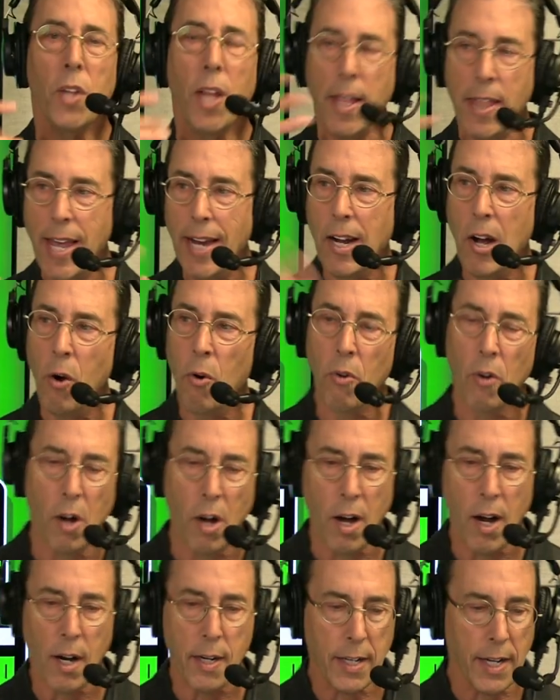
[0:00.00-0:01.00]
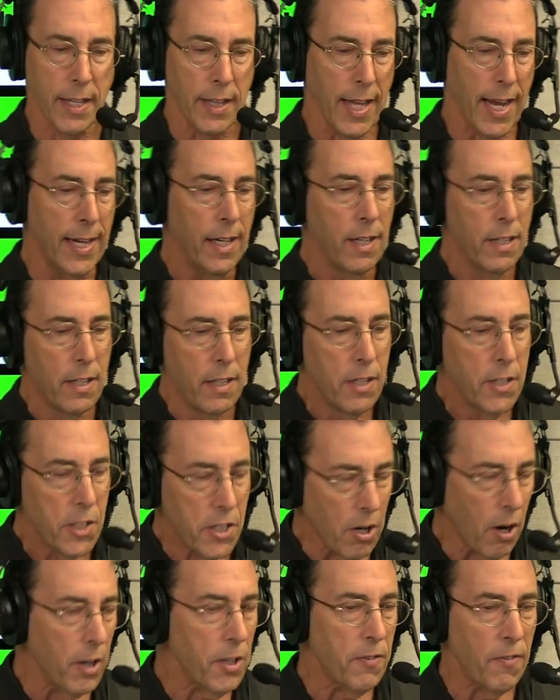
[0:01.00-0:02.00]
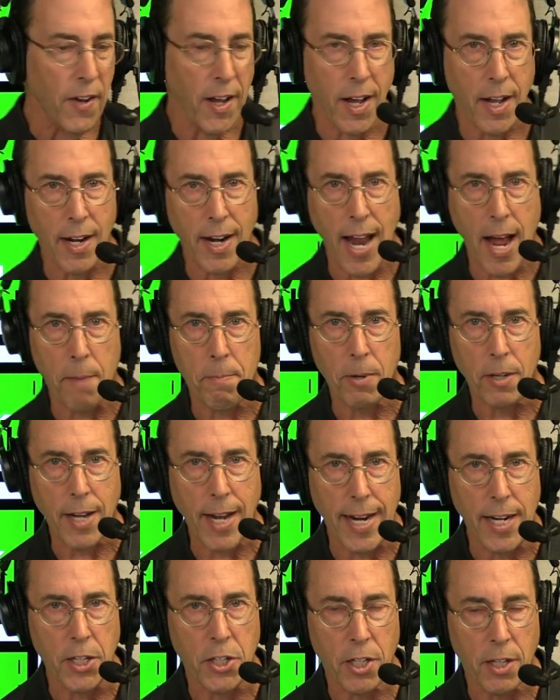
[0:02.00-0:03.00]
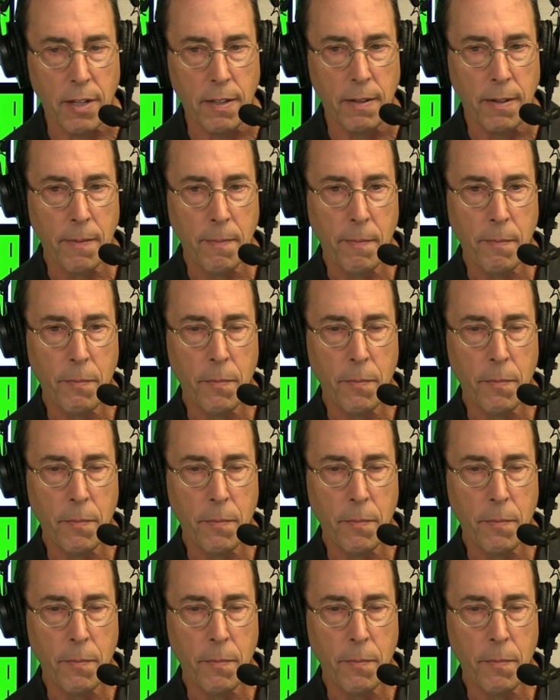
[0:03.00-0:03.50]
And they go look and they start to fill out an application.